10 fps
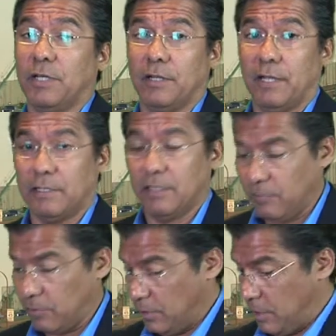a lot to
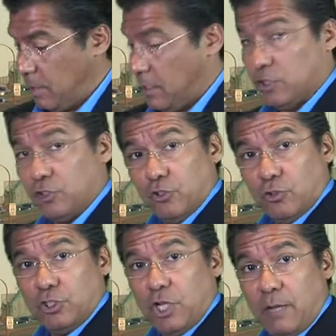cover. It's
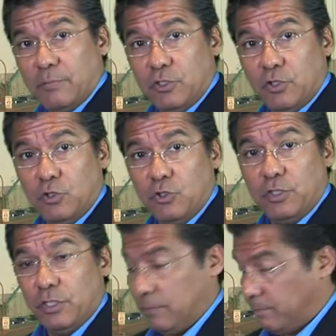your job to know
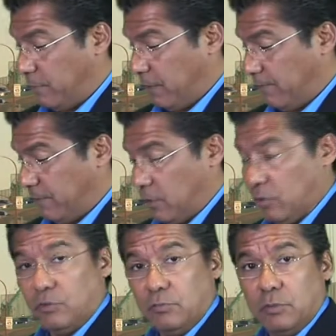the
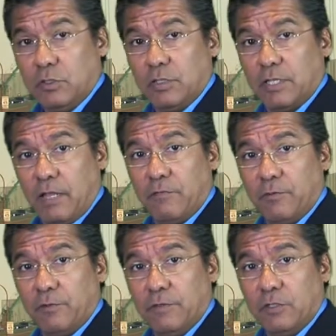the
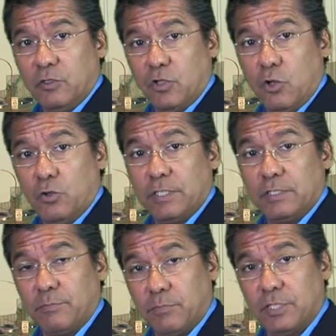California Vehicle Code
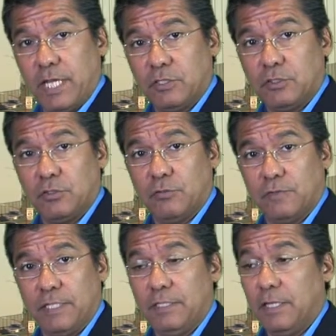as it pertains to your
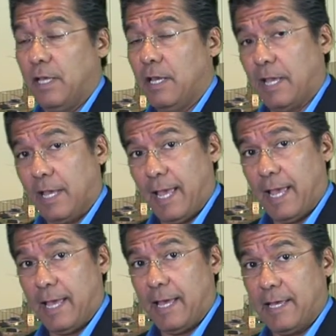fleet,
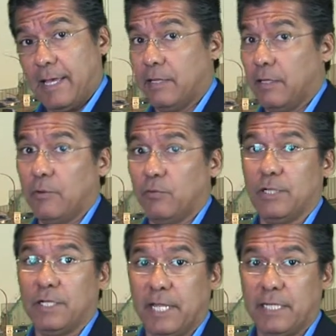and
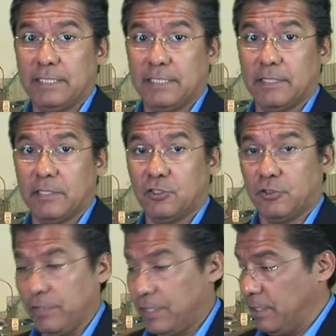really in any state that
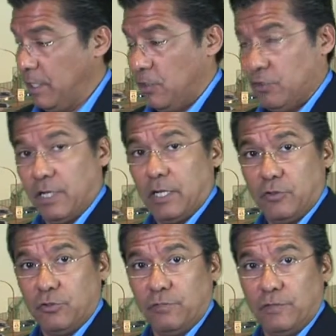you're in, you got to
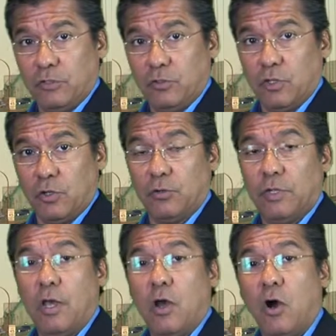know your vehicle code.
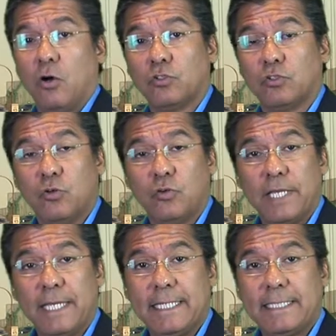
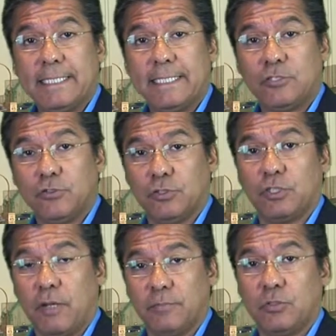Also, it is your
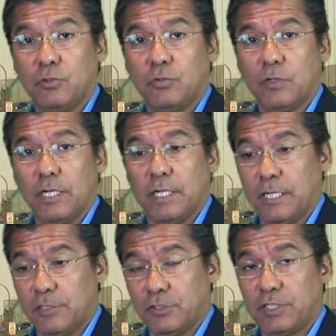job to
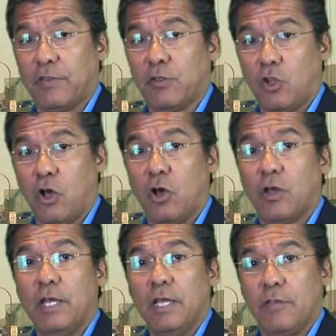understand the
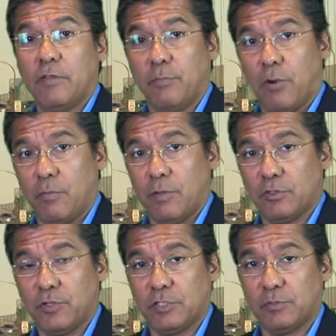law in the Department
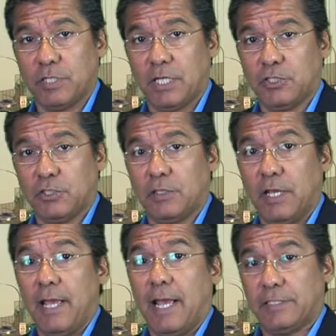of Transportation
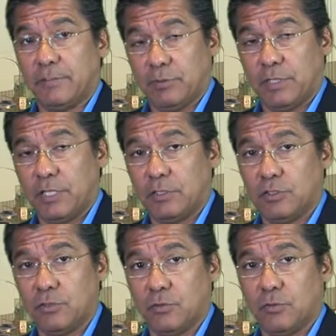as it pertains
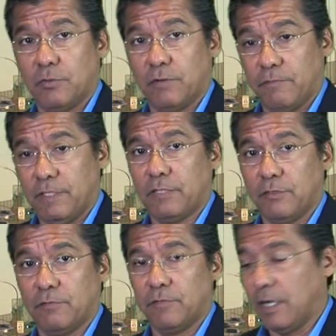to your fleet and
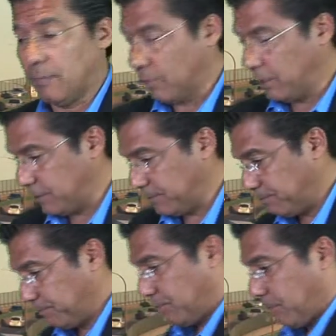your fleet operation.
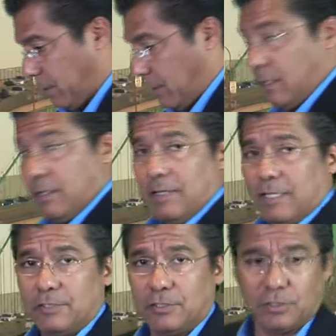
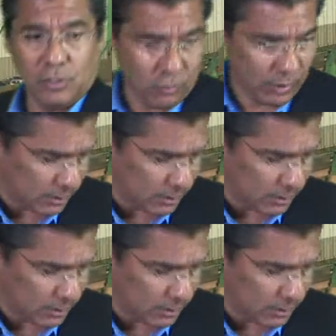That's just a quick